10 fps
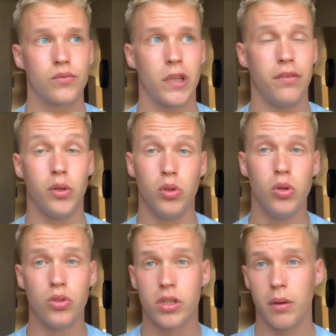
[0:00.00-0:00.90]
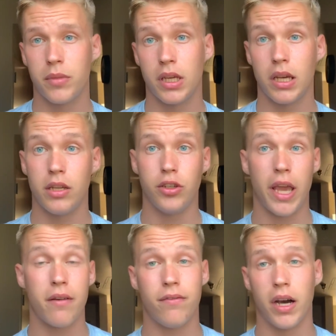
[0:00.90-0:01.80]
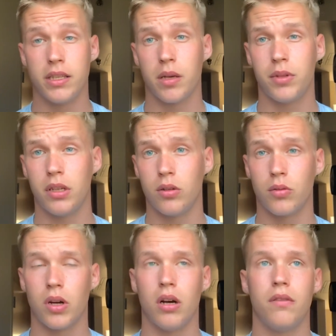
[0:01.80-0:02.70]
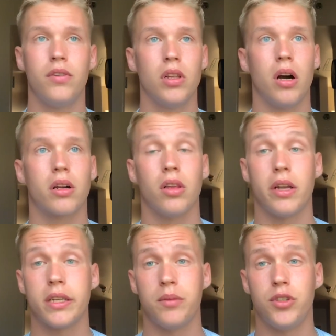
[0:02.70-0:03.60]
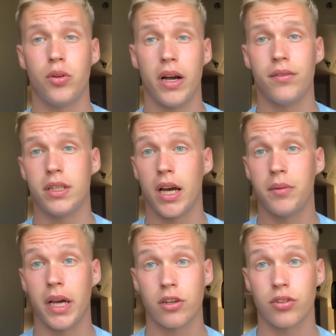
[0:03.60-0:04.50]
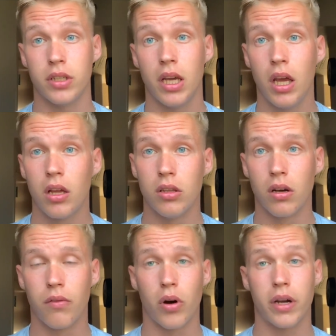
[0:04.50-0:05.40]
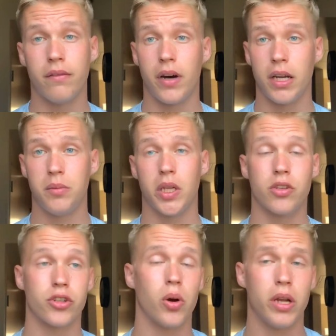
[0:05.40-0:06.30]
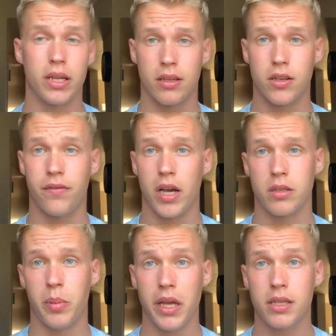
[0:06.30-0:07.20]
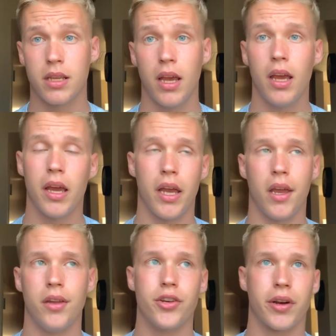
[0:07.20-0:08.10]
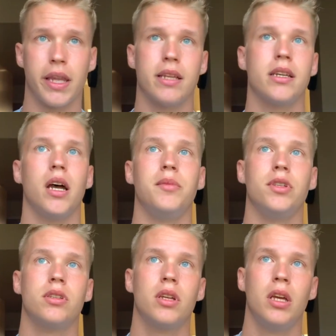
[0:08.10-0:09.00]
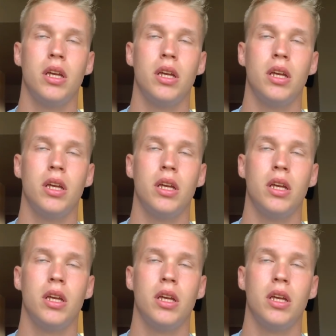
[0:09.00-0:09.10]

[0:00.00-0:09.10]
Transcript: if you lose something, you can't find something in your footlocker, a lot of times you don't have the time to actually look for it and find it because you're going at such a fast pace. And during that time is